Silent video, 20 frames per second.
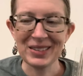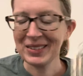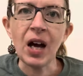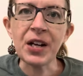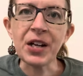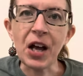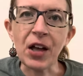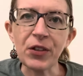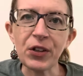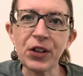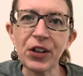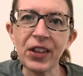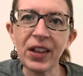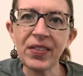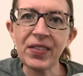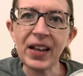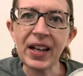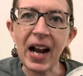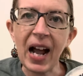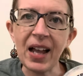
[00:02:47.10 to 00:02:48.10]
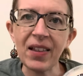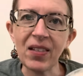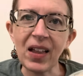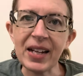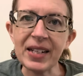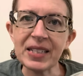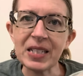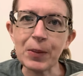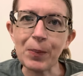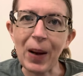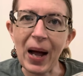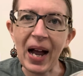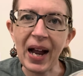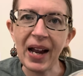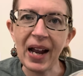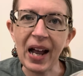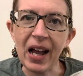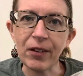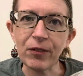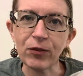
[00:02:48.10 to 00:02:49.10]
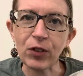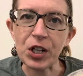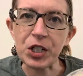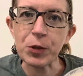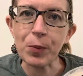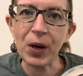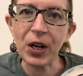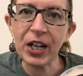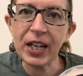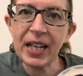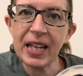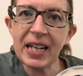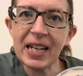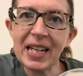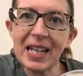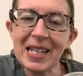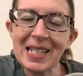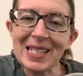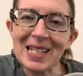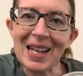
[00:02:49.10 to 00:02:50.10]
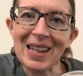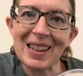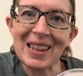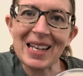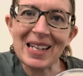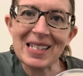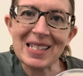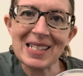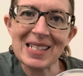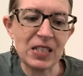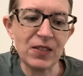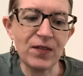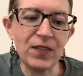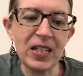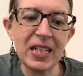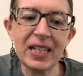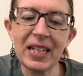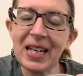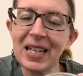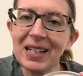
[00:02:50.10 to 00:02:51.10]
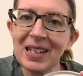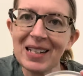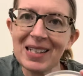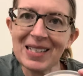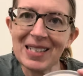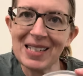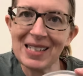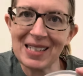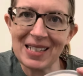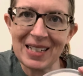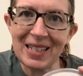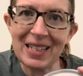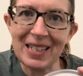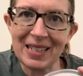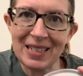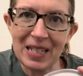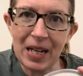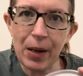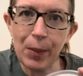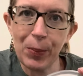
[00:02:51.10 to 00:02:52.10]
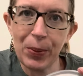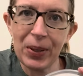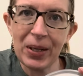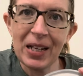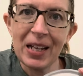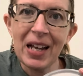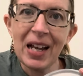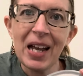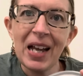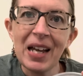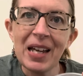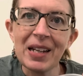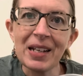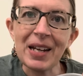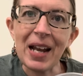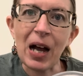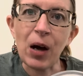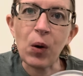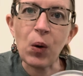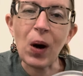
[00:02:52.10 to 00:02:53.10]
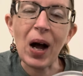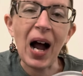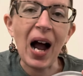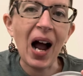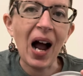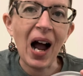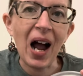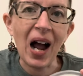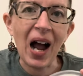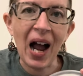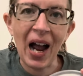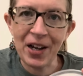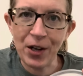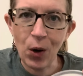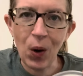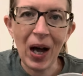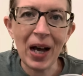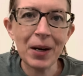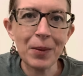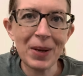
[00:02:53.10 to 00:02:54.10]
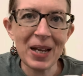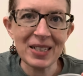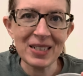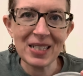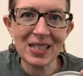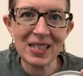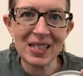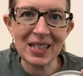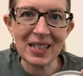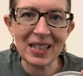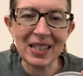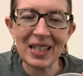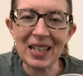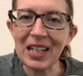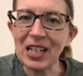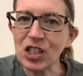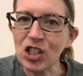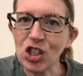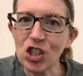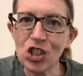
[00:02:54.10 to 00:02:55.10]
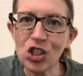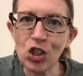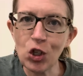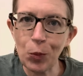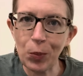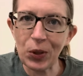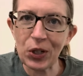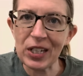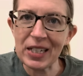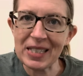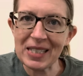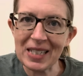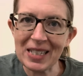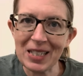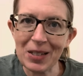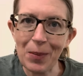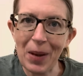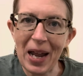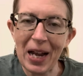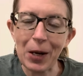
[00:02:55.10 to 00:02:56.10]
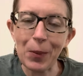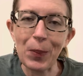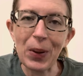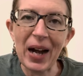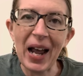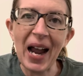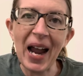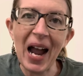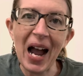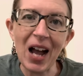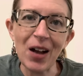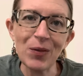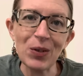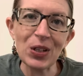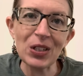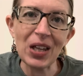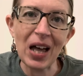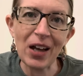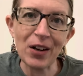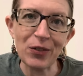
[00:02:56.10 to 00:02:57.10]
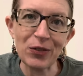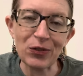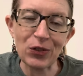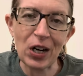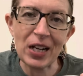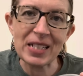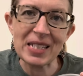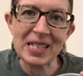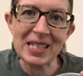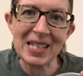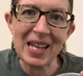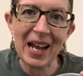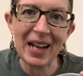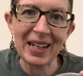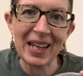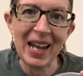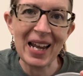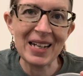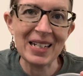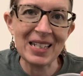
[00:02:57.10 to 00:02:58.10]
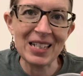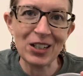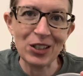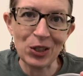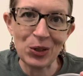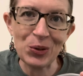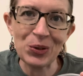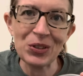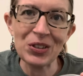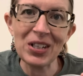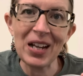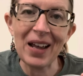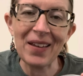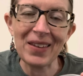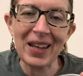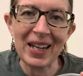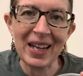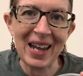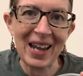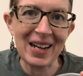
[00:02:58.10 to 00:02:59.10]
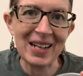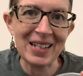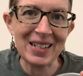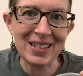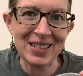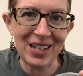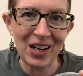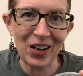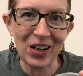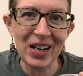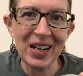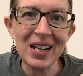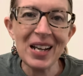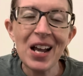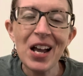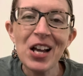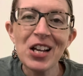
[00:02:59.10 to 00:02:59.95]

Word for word: Another thing that I like to buy at Fresh Market is this vegan tzatziki dip. Now, I know how to make tzatziki. It's super easy to make, but I have a lot of friends that can't eat gluten and they can't eat dairy.